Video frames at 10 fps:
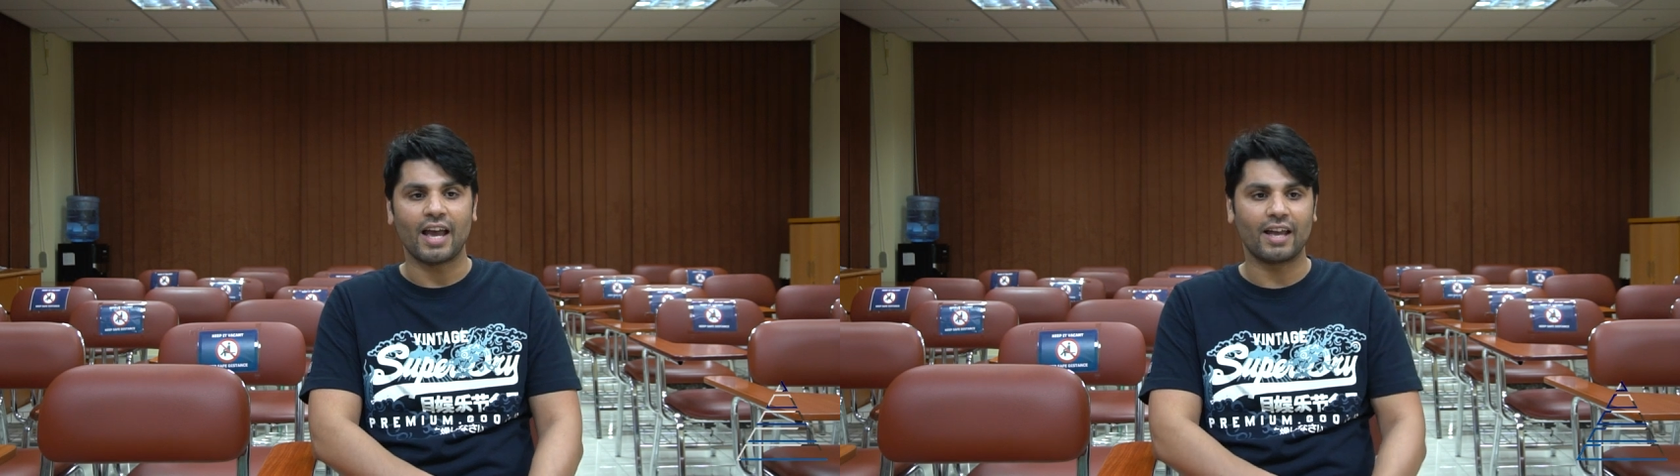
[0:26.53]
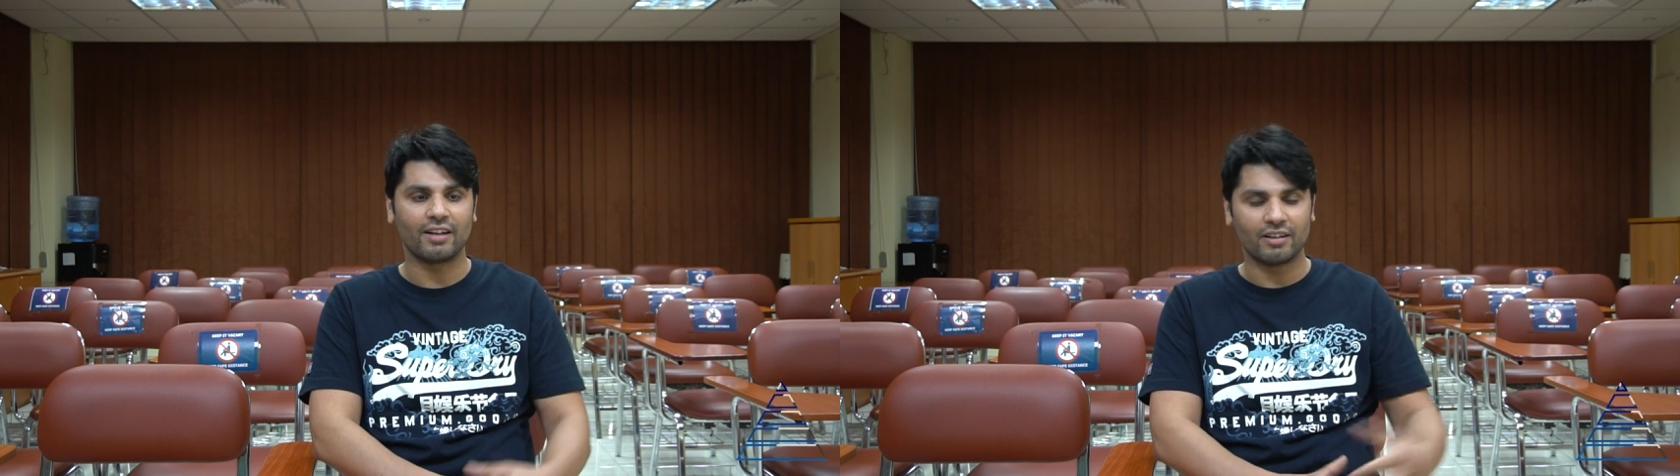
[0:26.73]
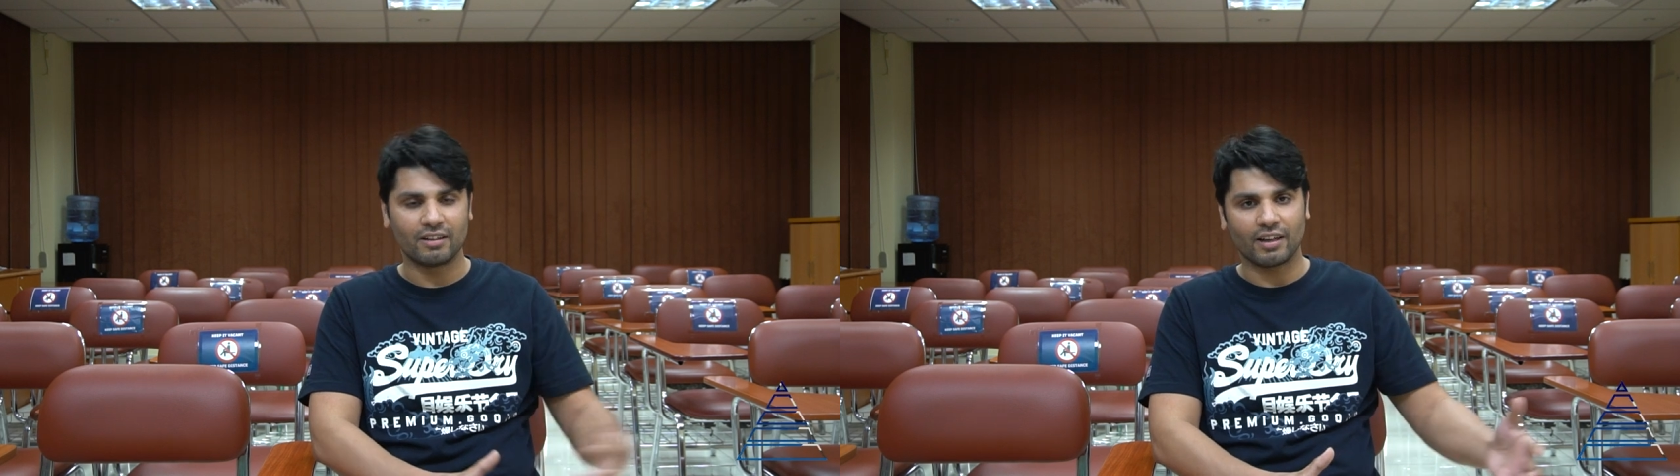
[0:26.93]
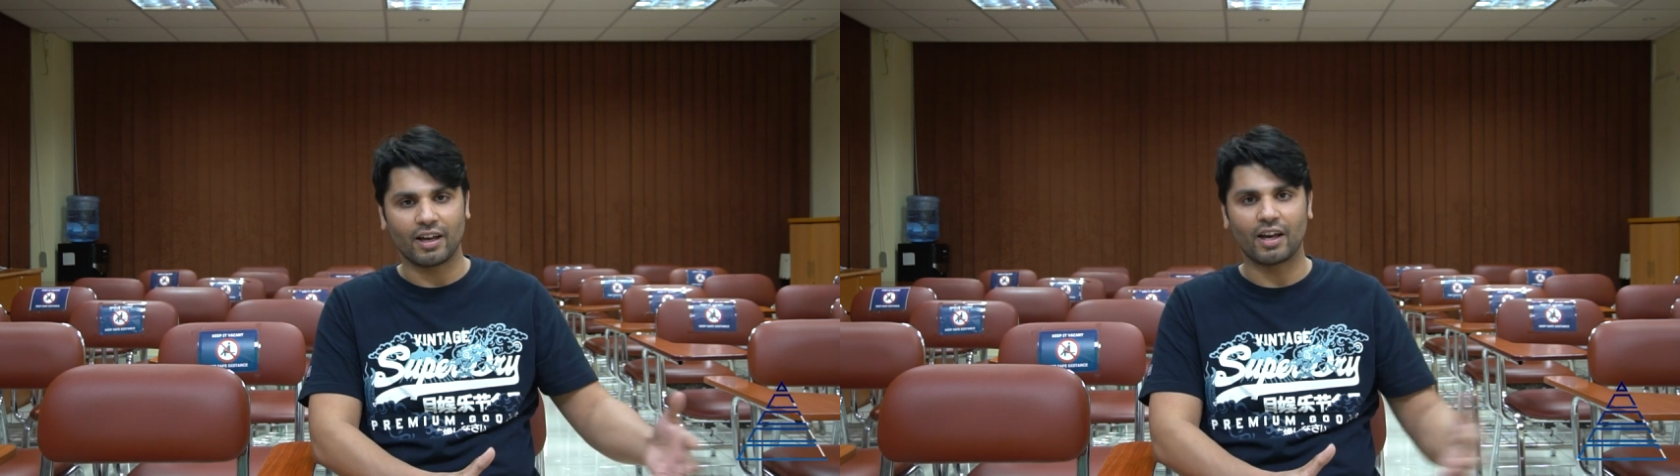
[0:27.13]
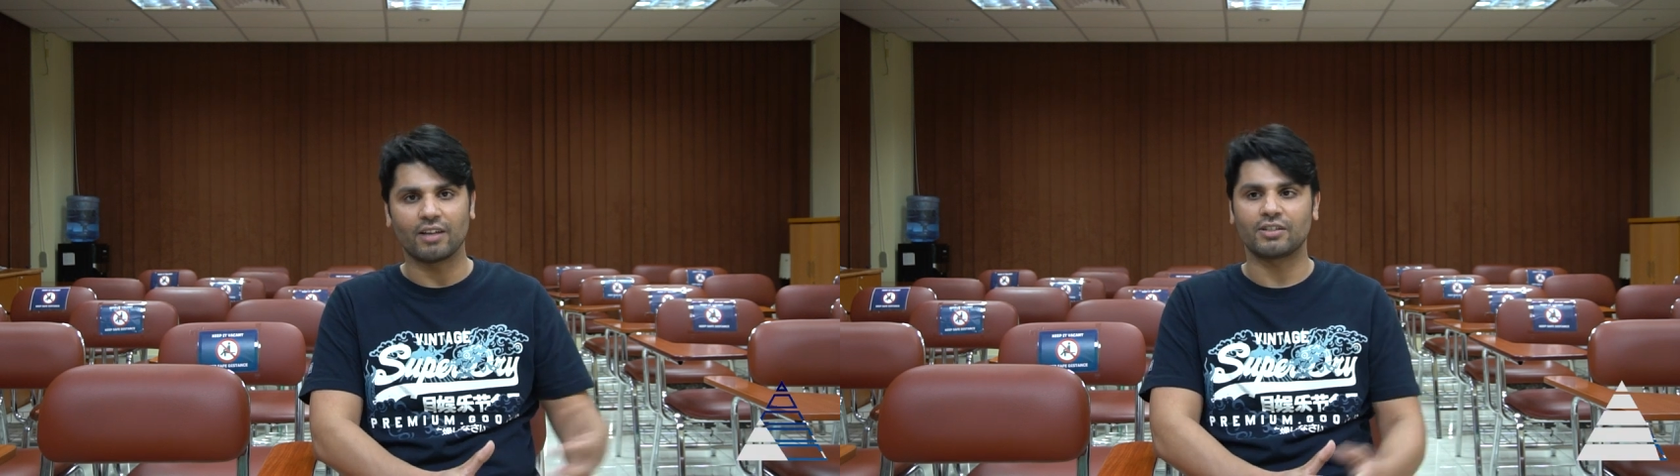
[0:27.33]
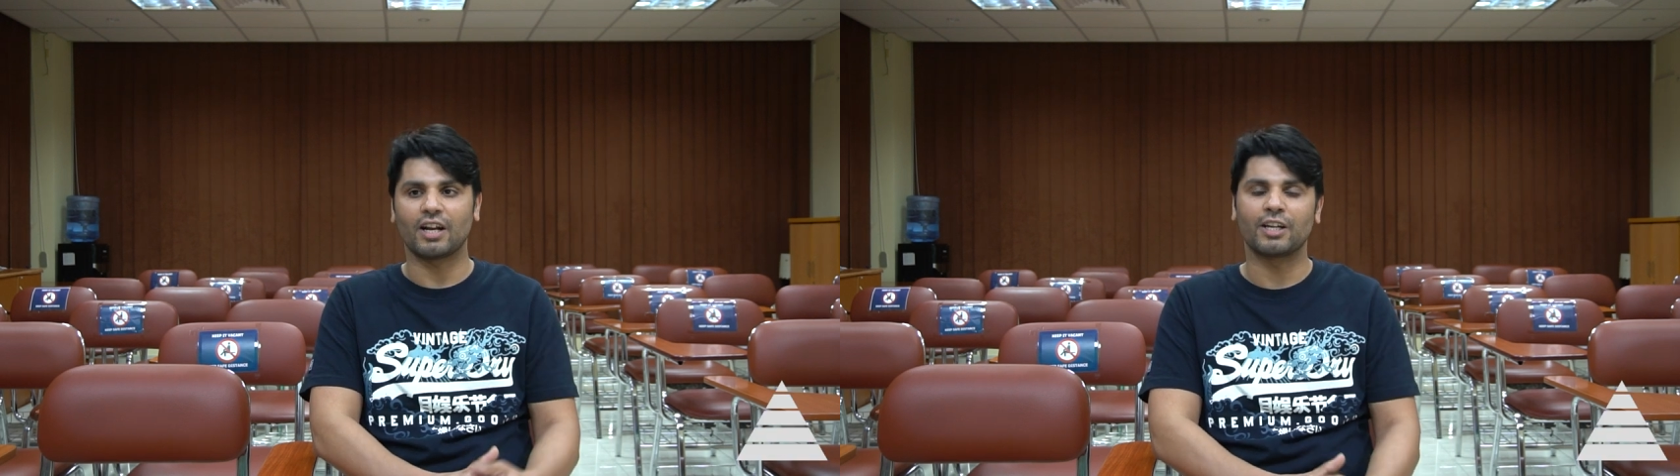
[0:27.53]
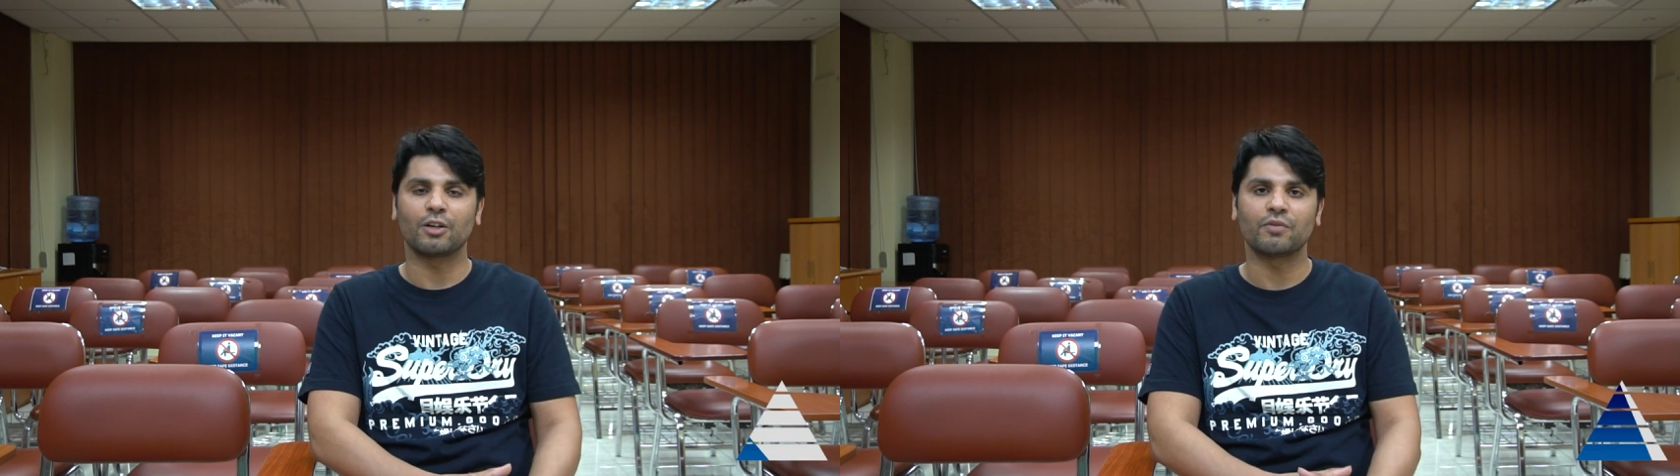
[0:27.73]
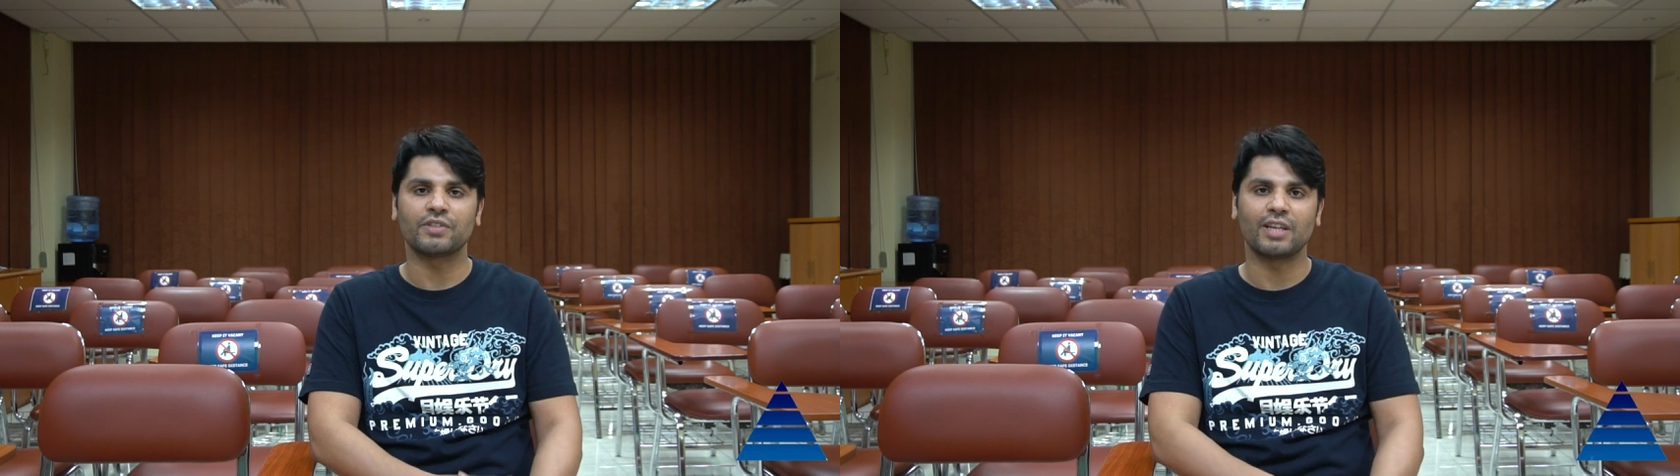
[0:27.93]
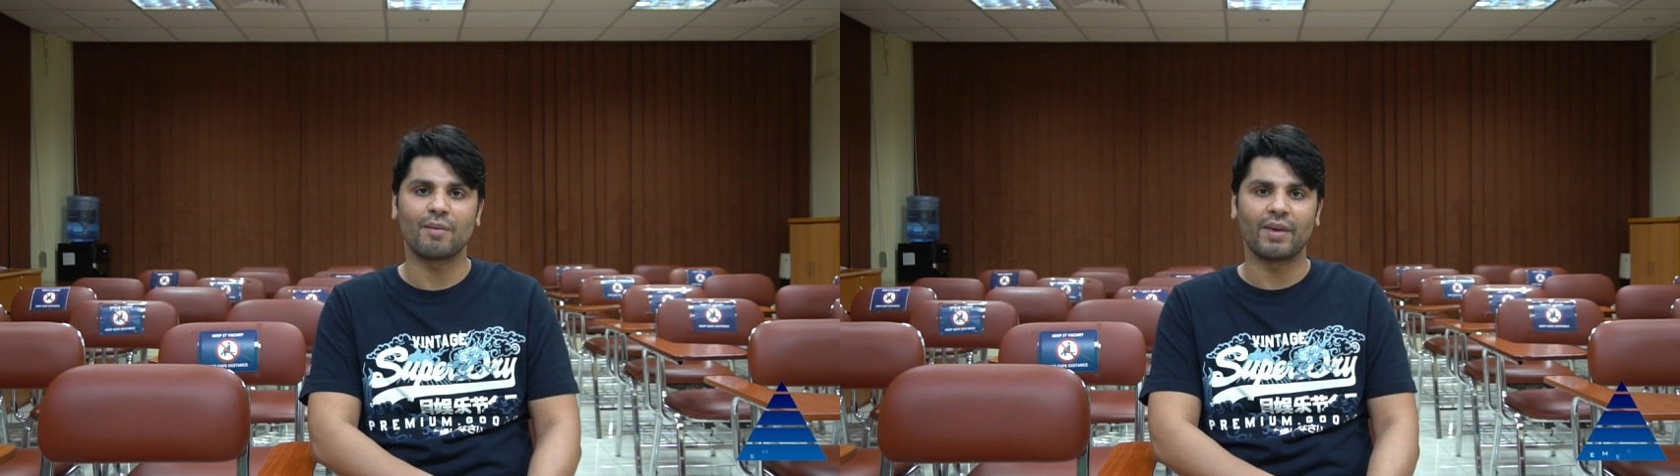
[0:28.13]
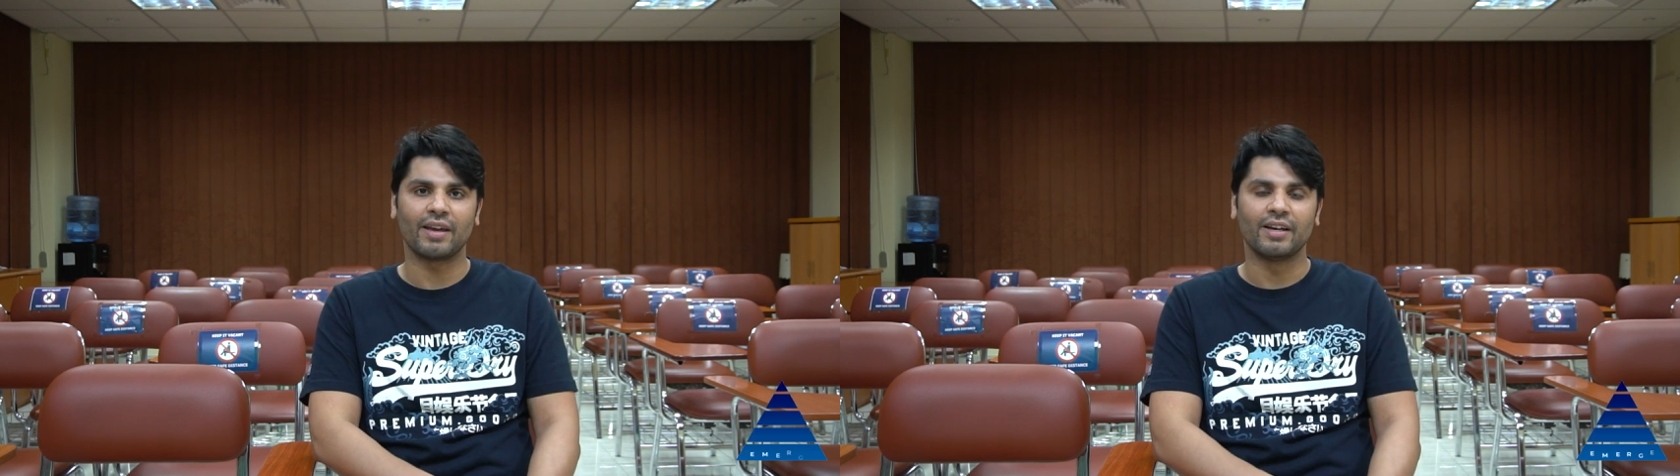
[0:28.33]
and uh, starting of
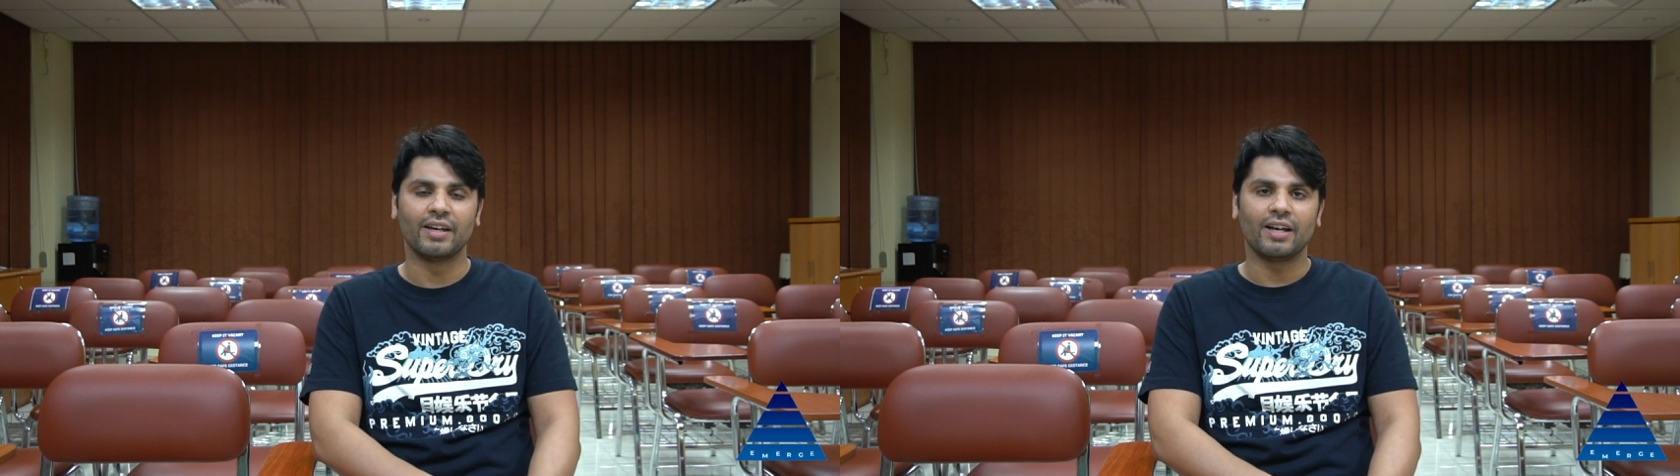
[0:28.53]
CMA.